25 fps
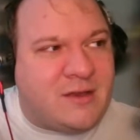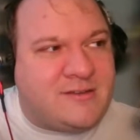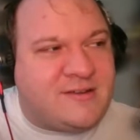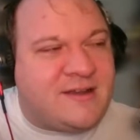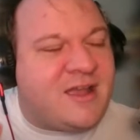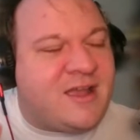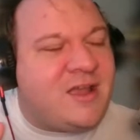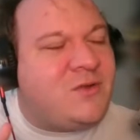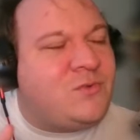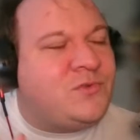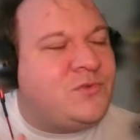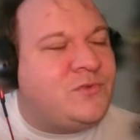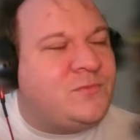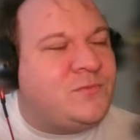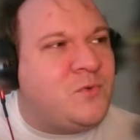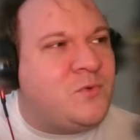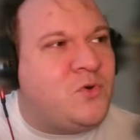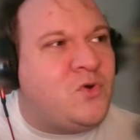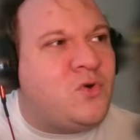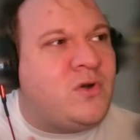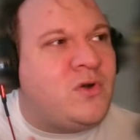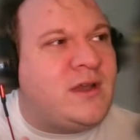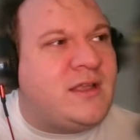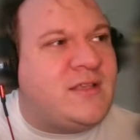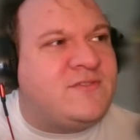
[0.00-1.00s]
a child was
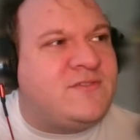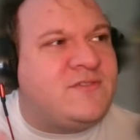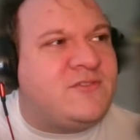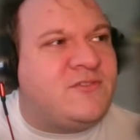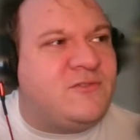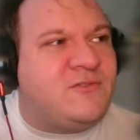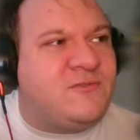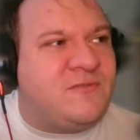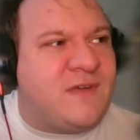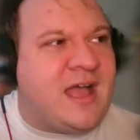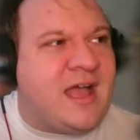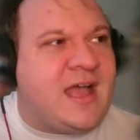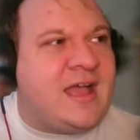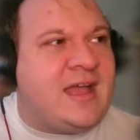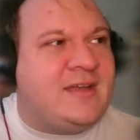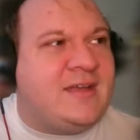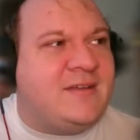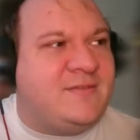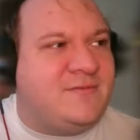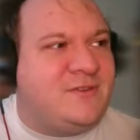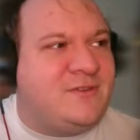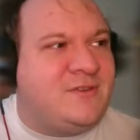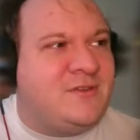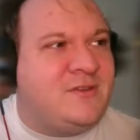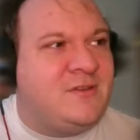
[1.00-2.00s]
born and
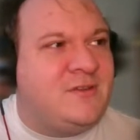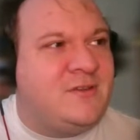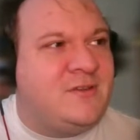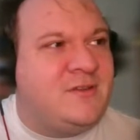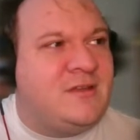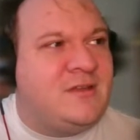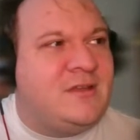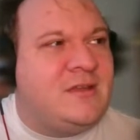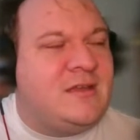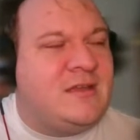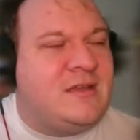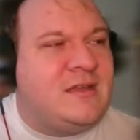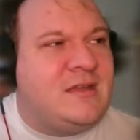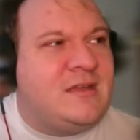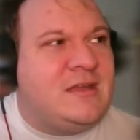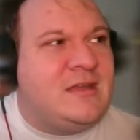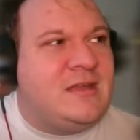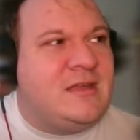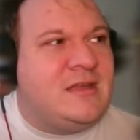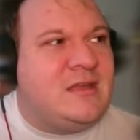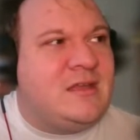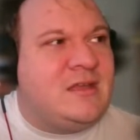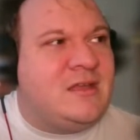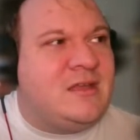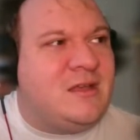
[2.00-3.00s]
survived
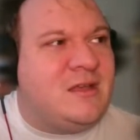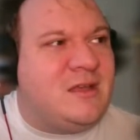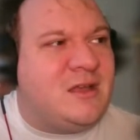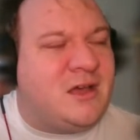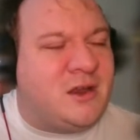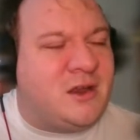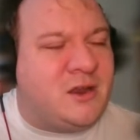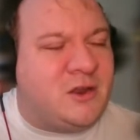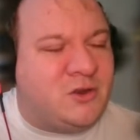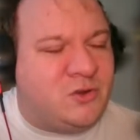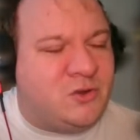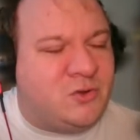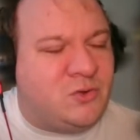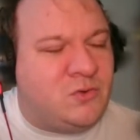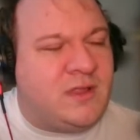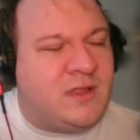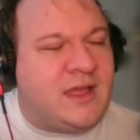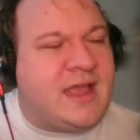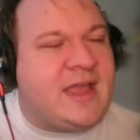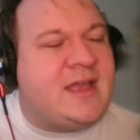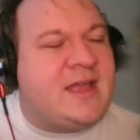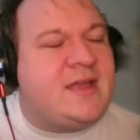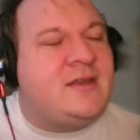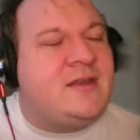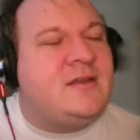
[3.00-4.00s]
on a new
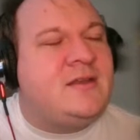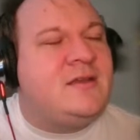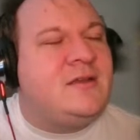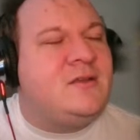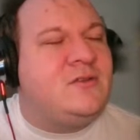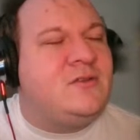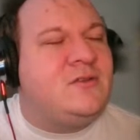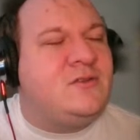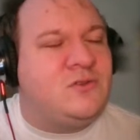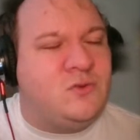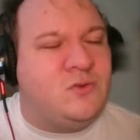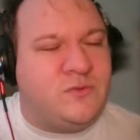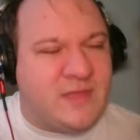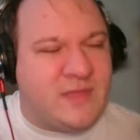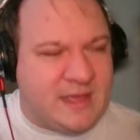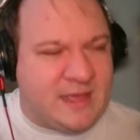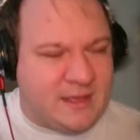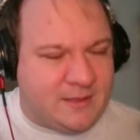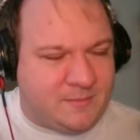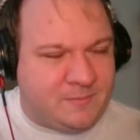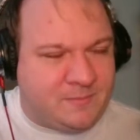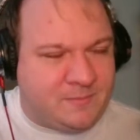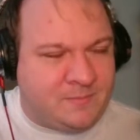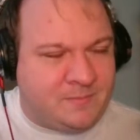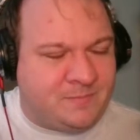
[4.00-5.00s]
land to
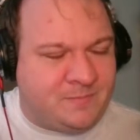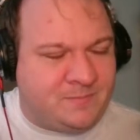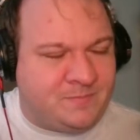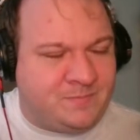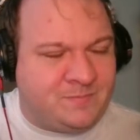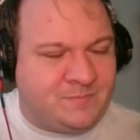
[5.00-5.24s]
them